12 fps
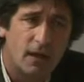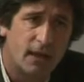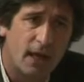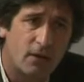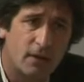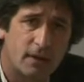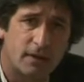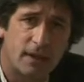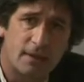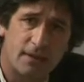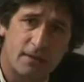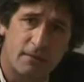Now,
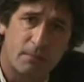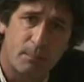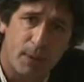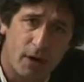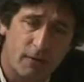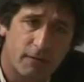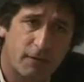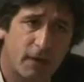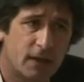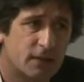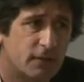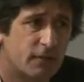this is a
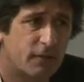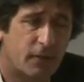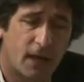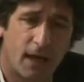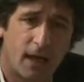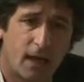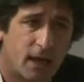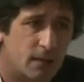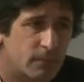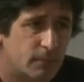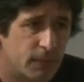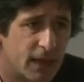perfect
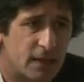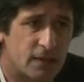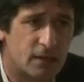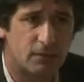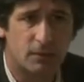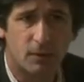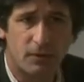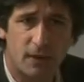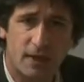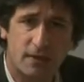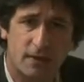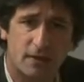place to
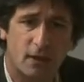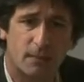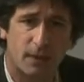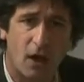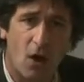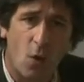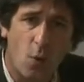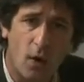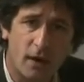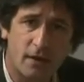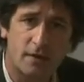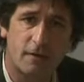address this topic.
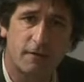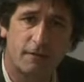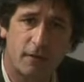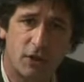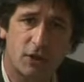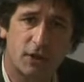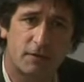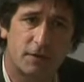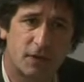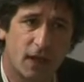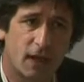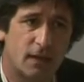What is the function of
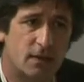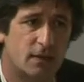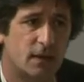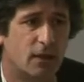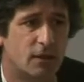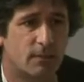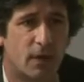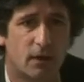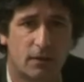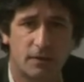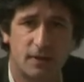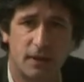science in our
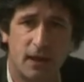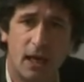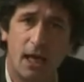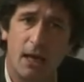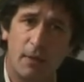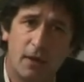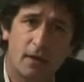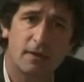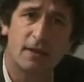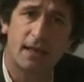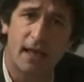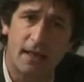democracy?
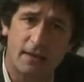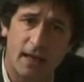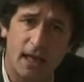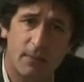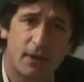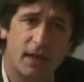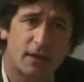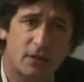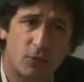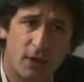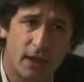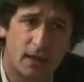Because in case anybody
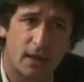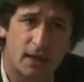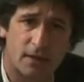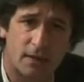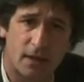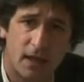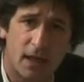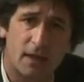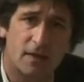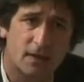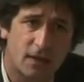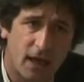hasn't realized,
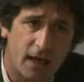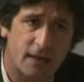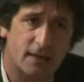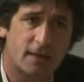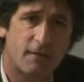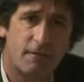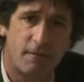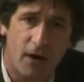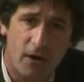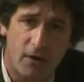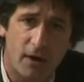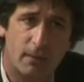science has a
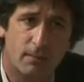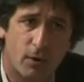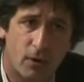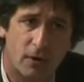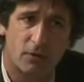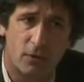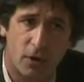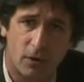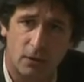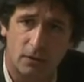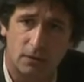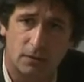very important
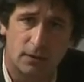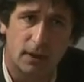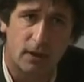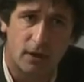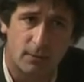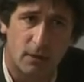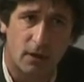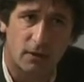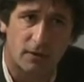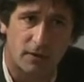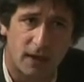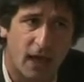role in our
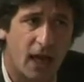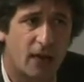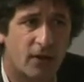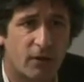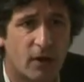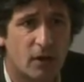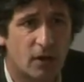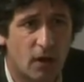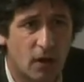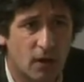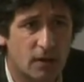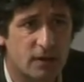democracy. There are
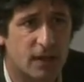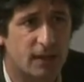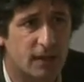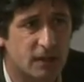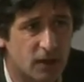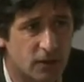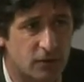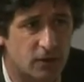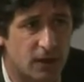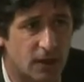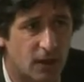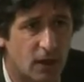laws in this
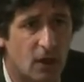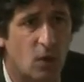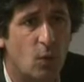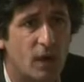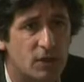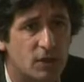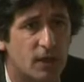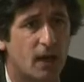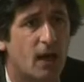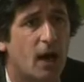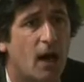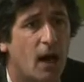country which
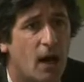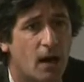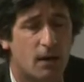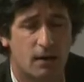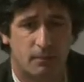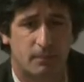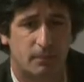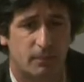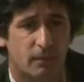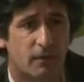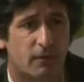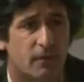are
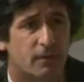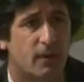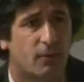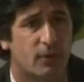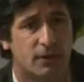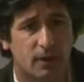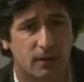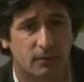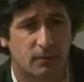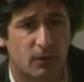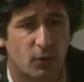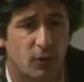
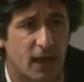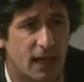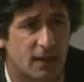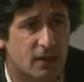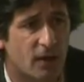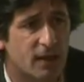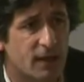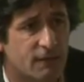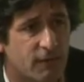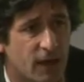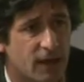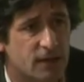created on the
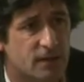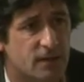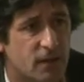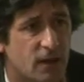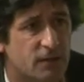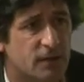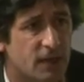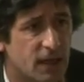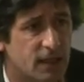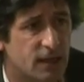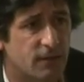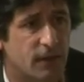advice of
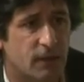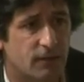scientific